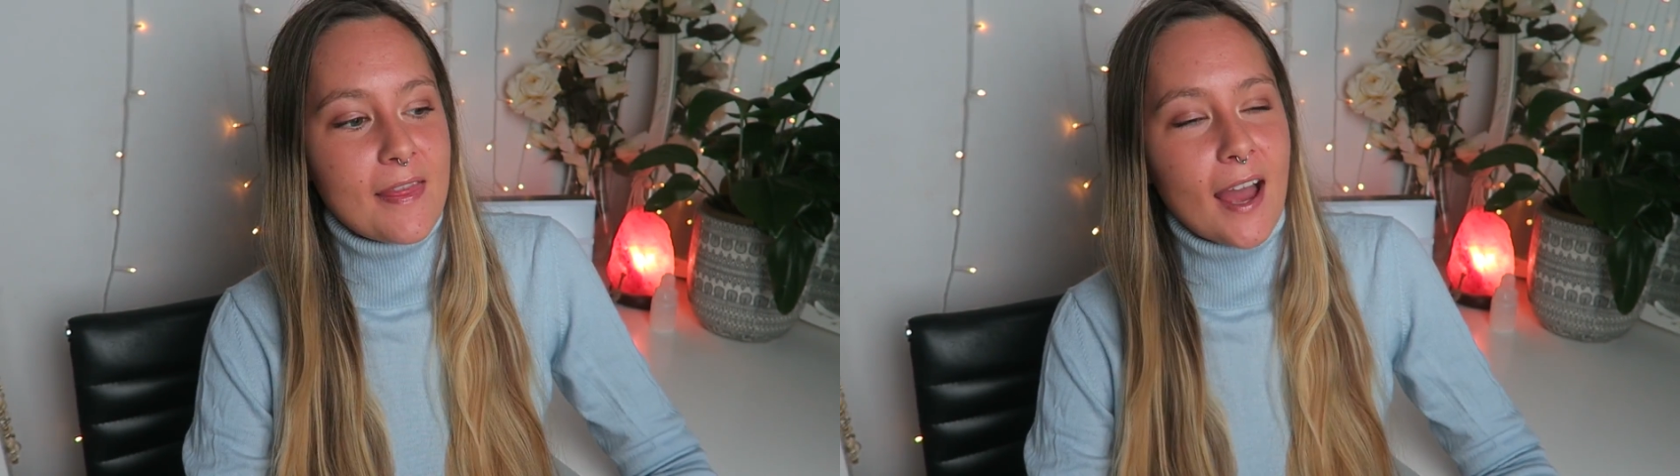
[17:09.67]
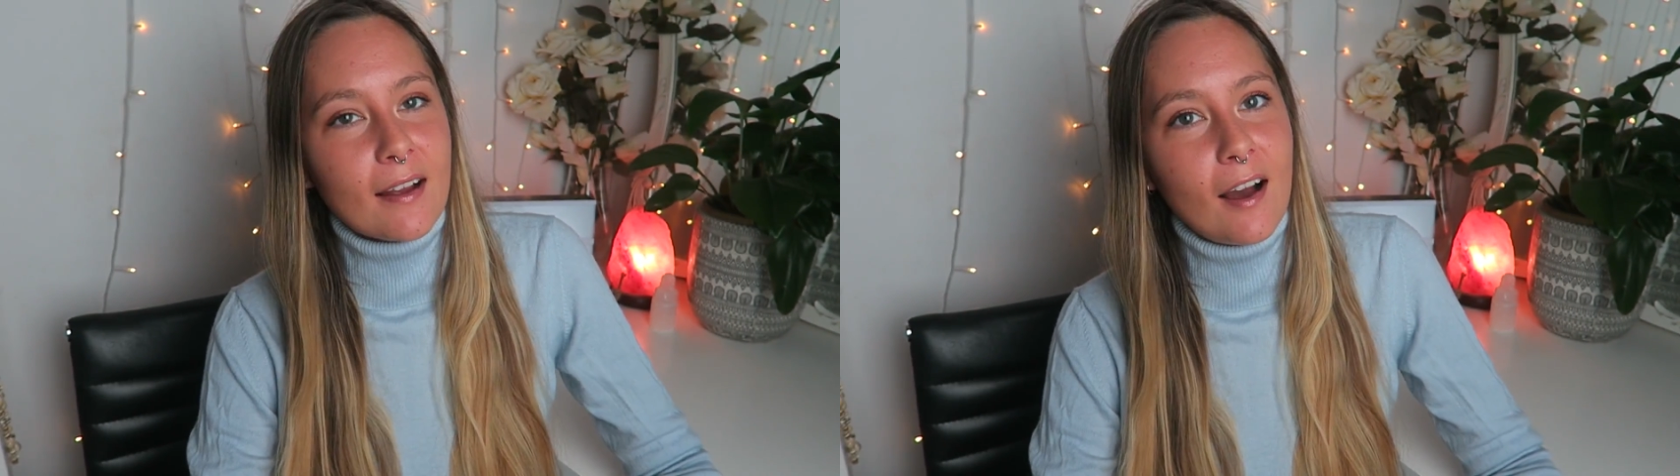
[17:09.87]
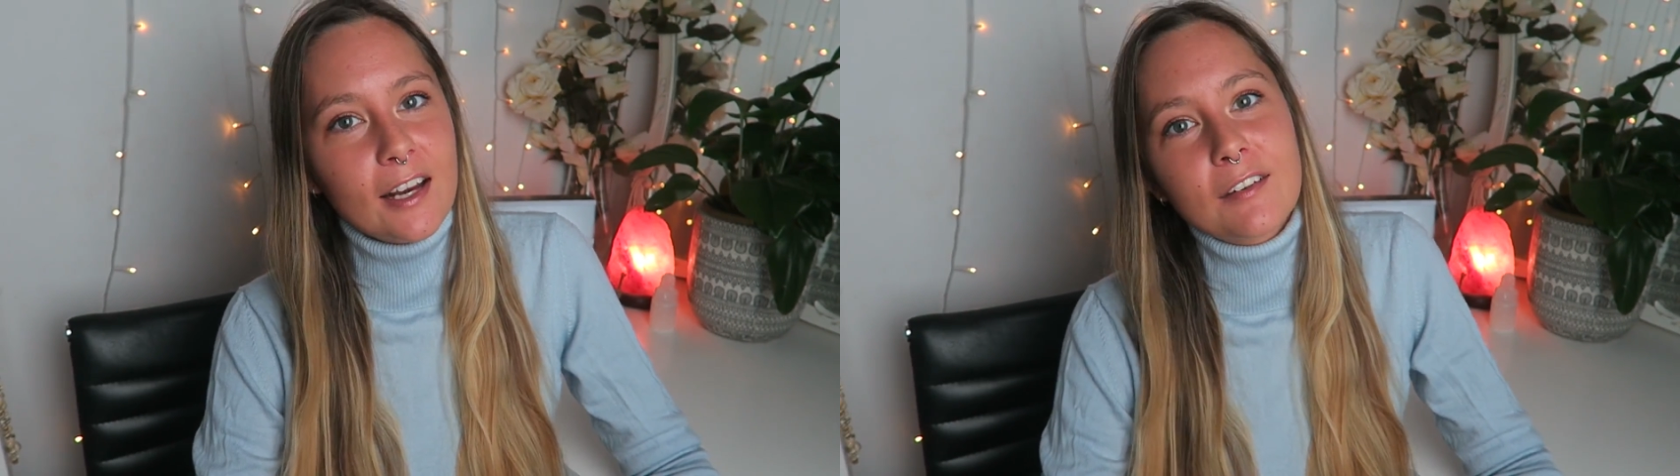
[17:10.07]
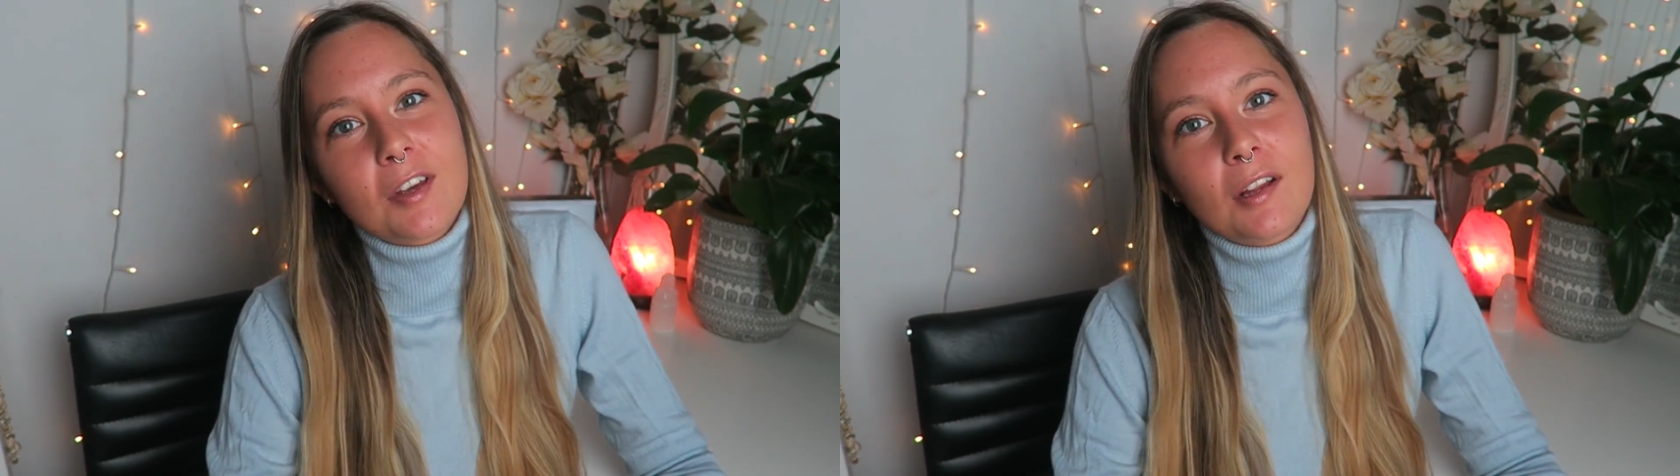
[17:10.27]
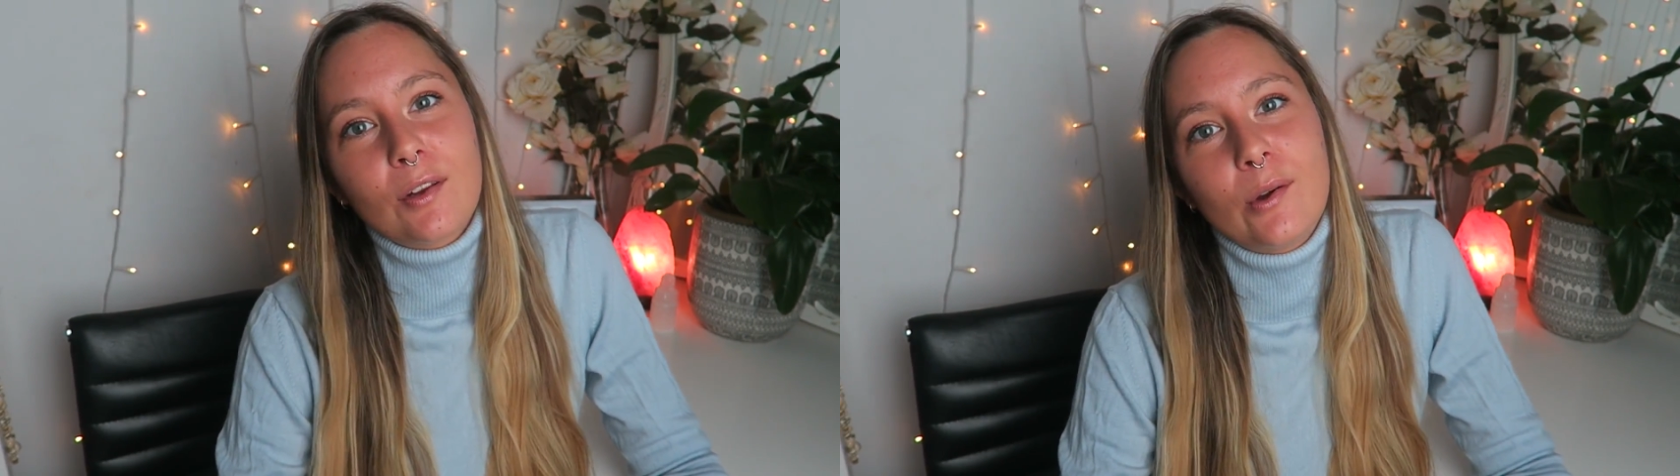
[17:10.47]
and that kind
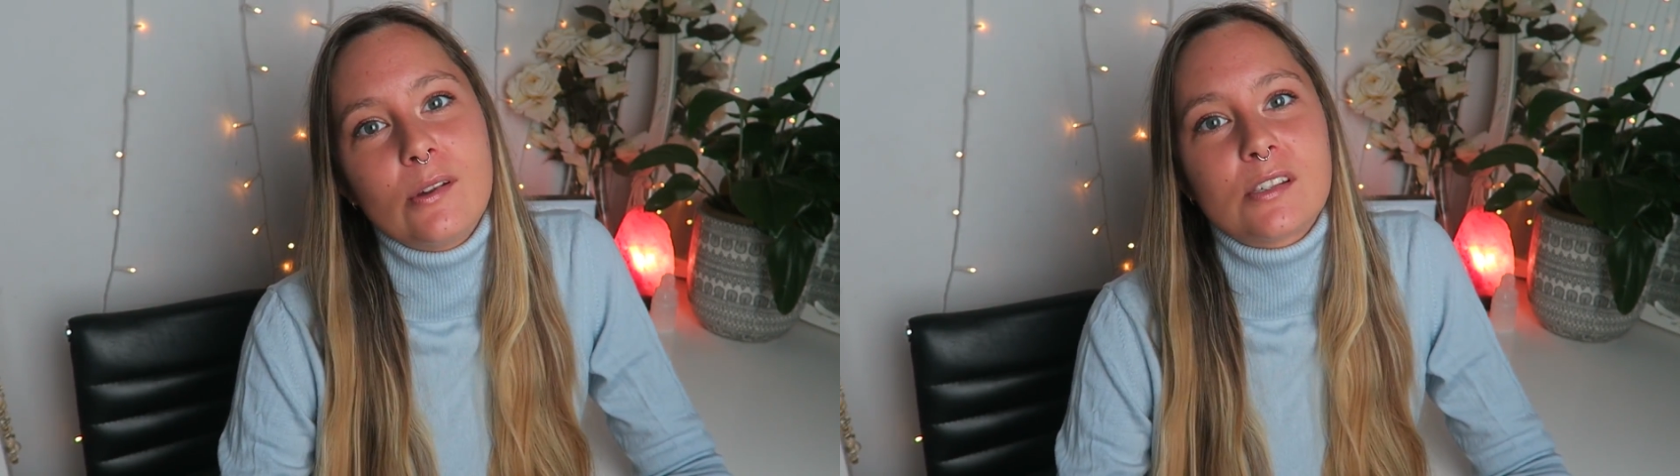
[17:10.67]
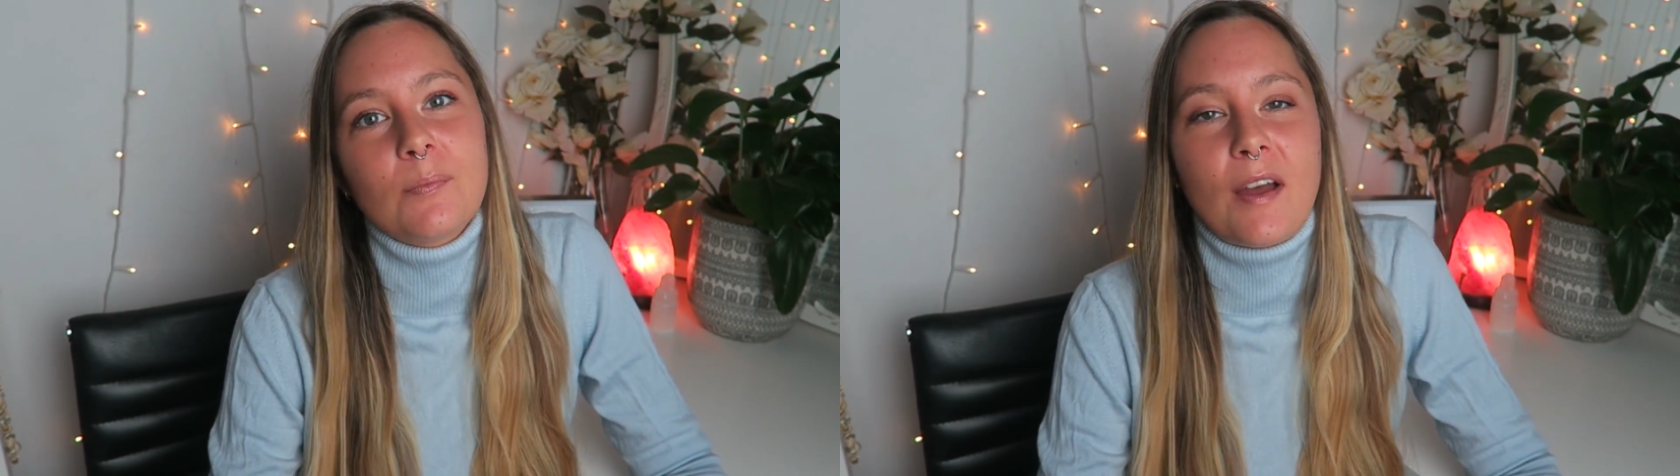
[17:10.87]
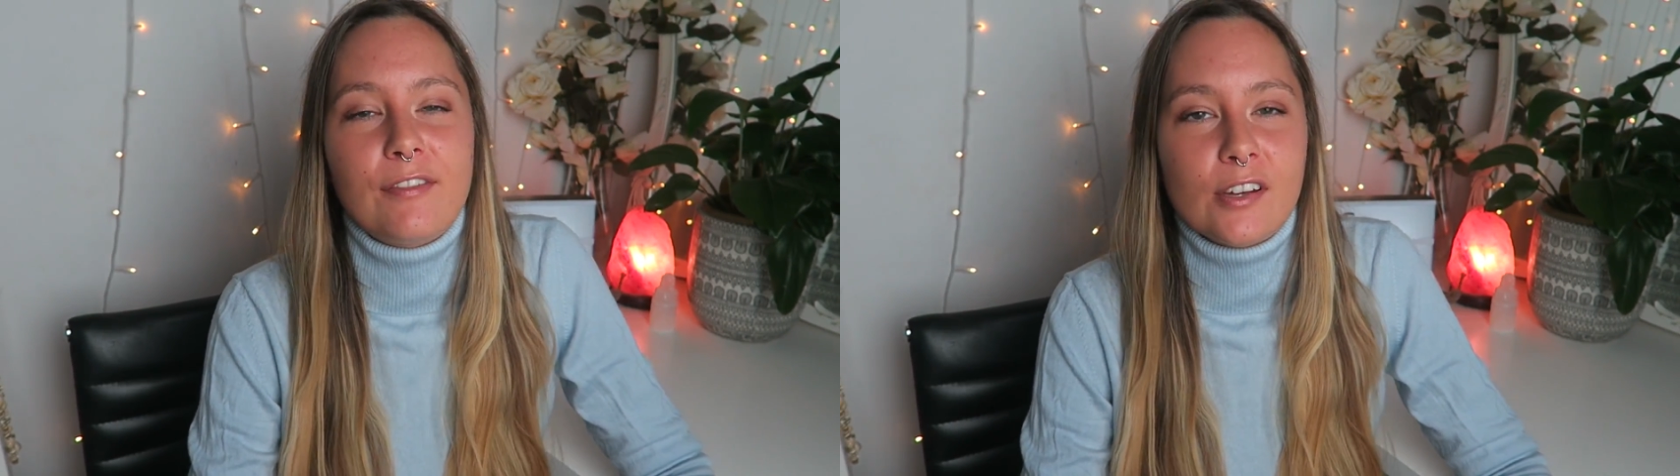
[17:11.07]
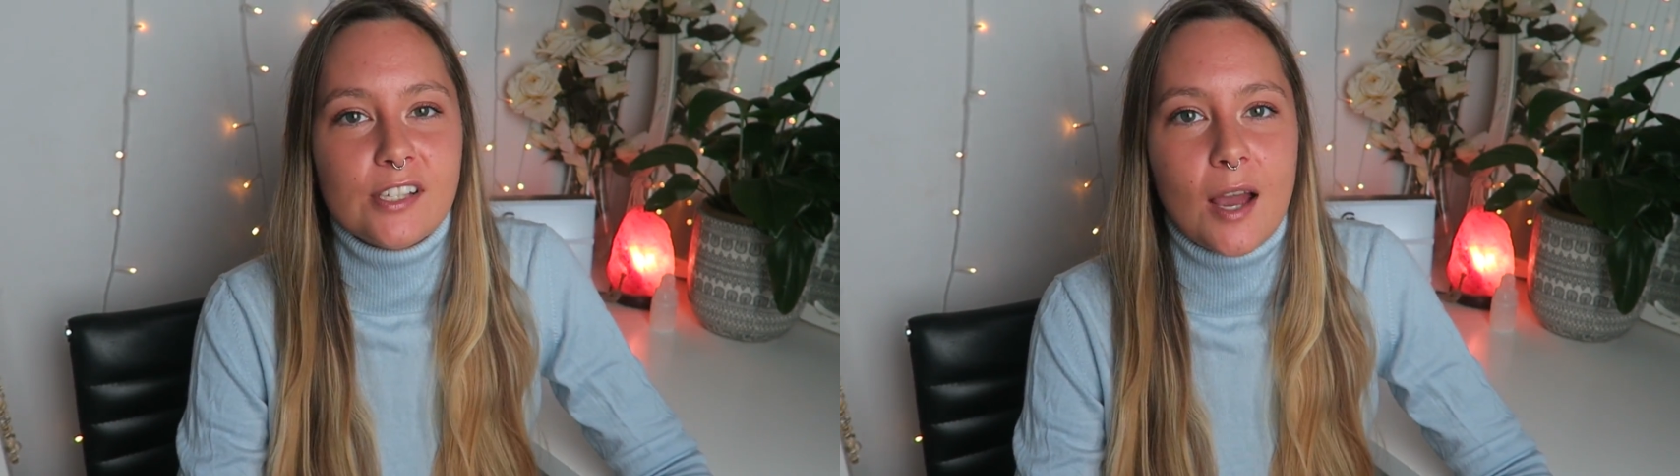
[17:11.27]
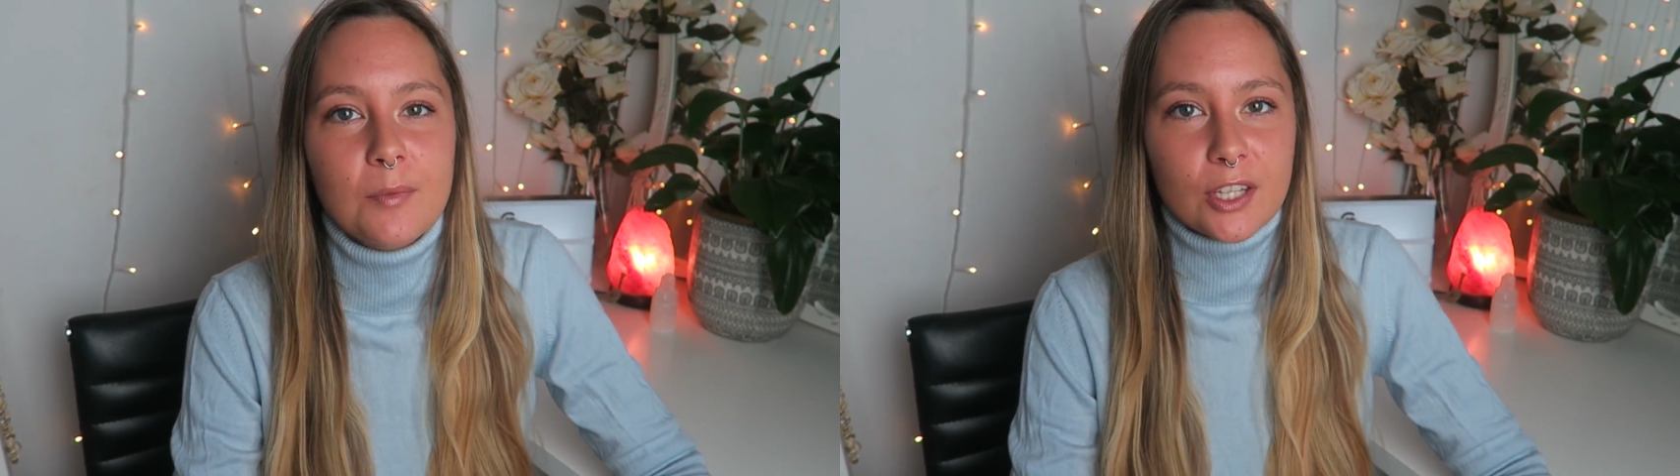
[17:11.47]
of concludes my
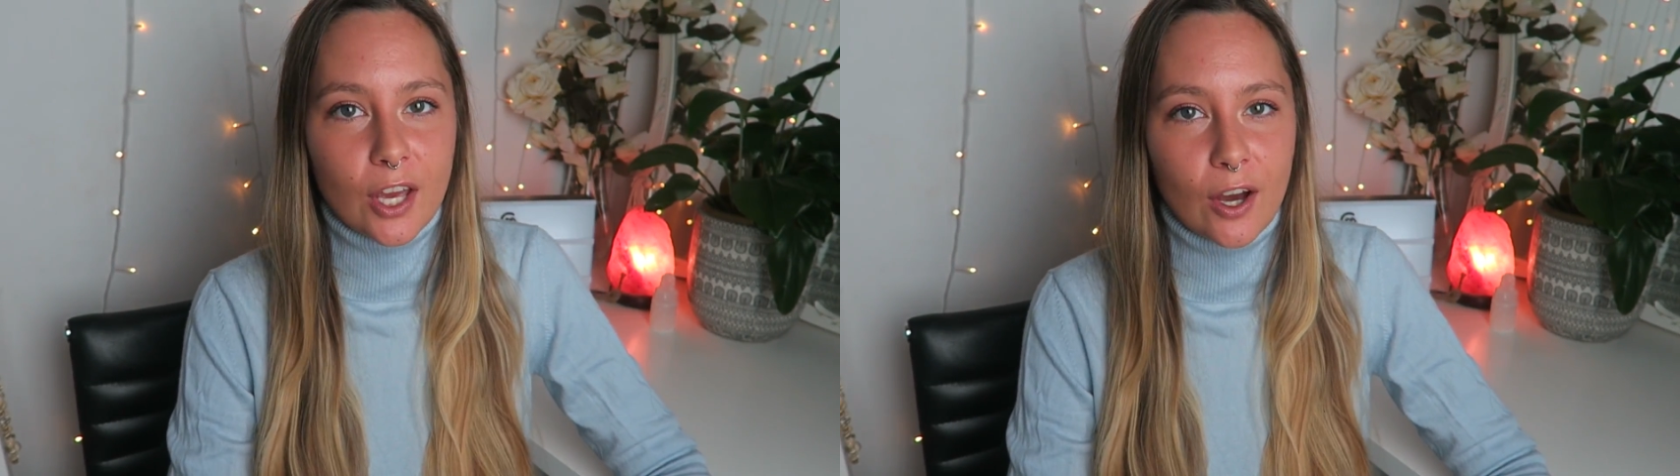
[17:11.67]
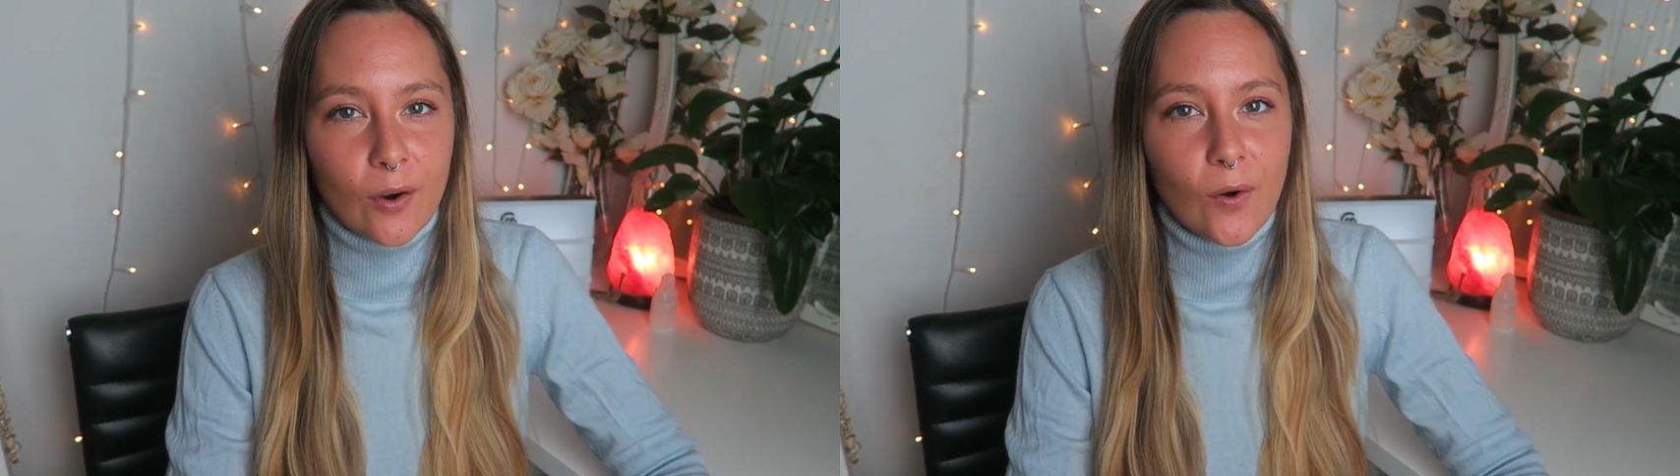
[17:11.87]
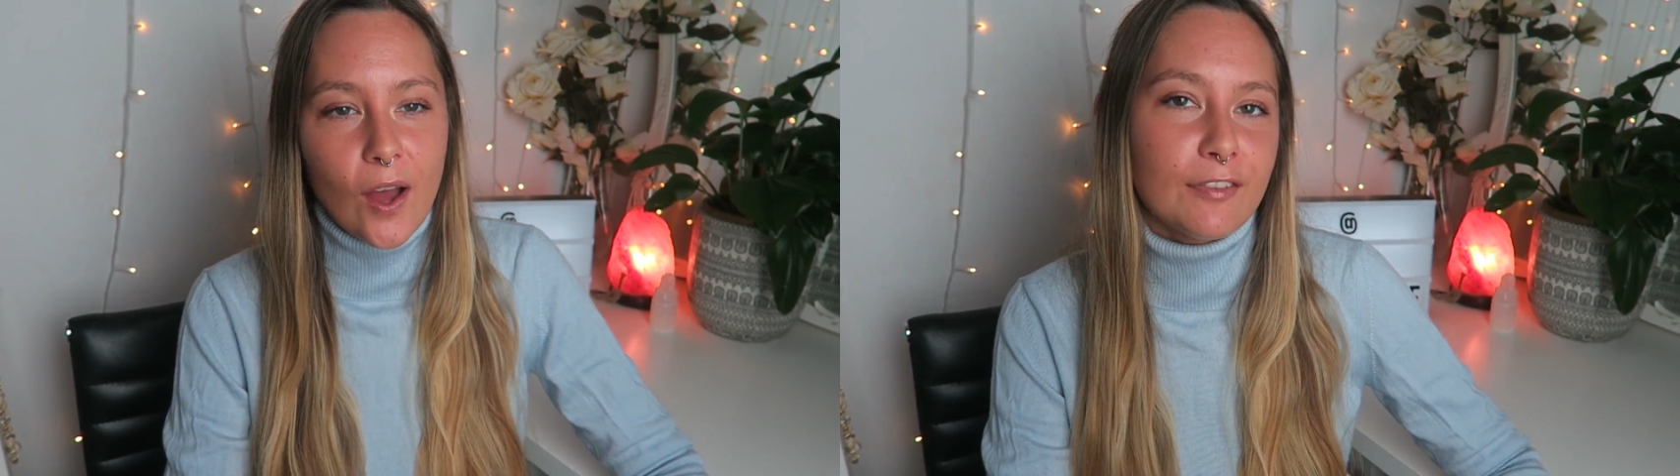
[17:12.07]
first time with a girl.